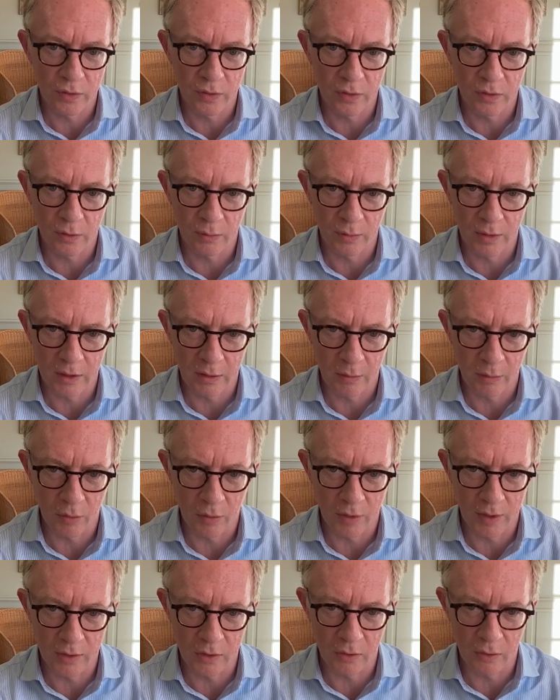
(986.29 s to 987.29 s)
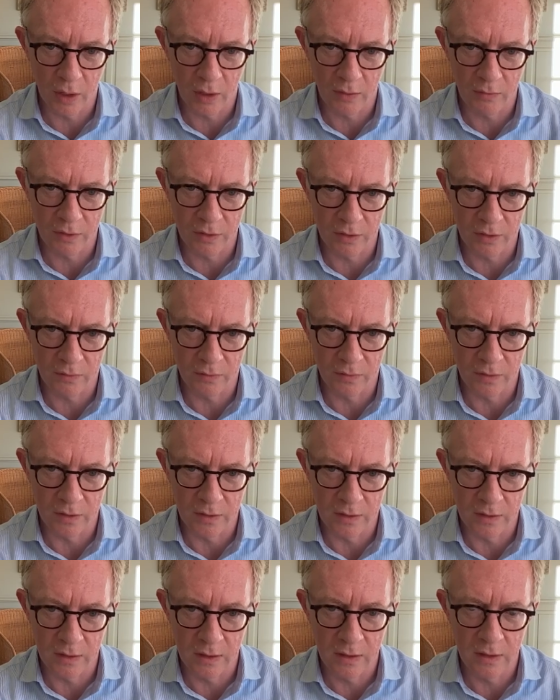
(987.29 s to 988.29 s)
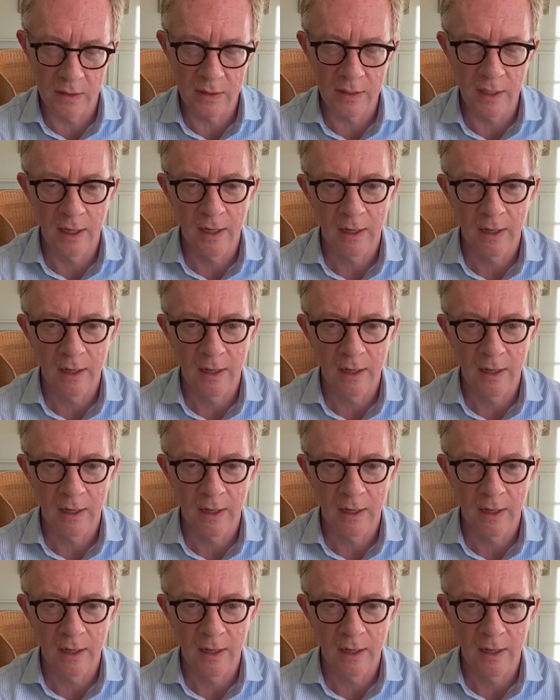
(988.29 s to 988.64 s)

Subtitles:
on the metabolic drivers of disease,